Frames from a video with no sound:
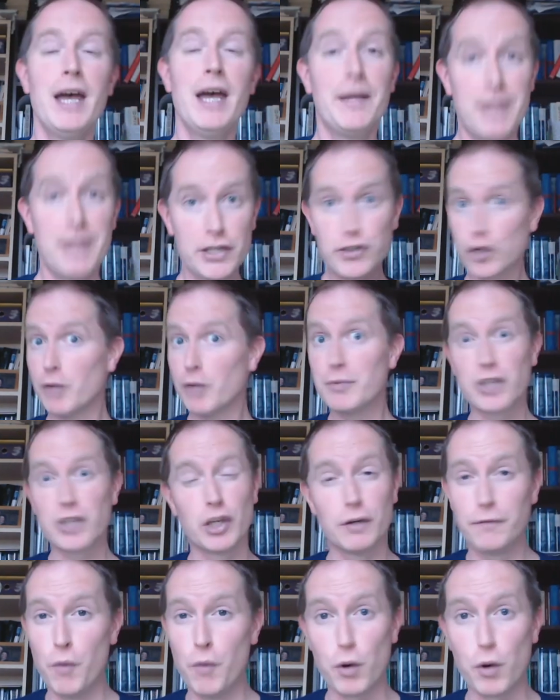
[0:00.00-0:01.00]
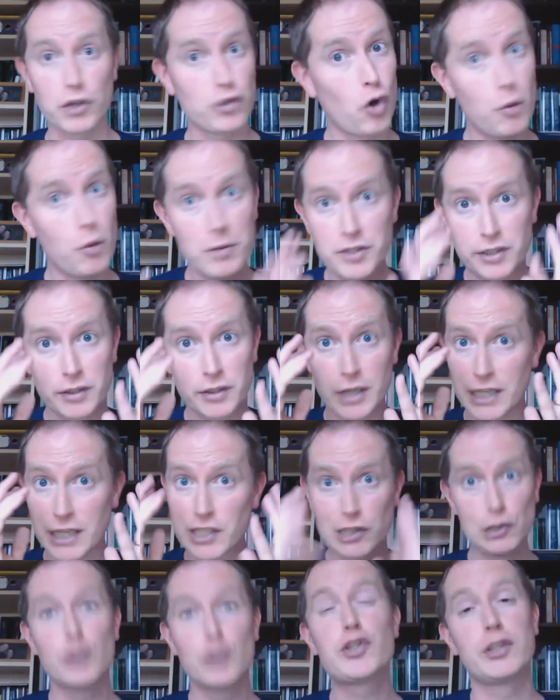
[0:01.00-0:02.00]
This sermon's going to focus almost
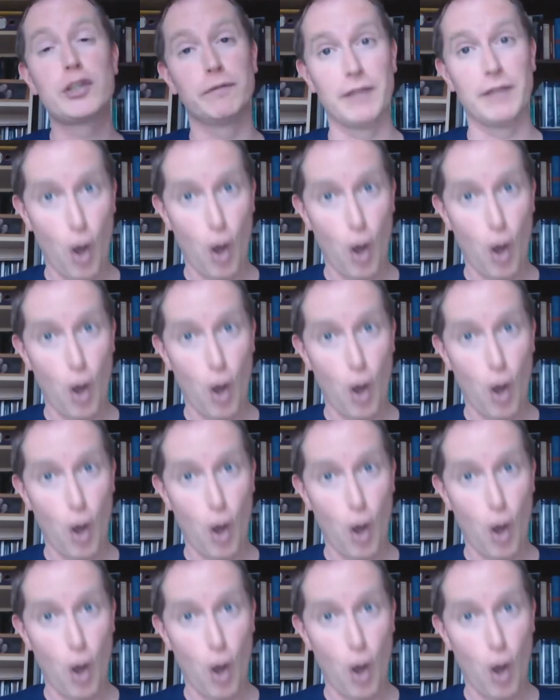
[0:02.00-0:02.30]
exclusively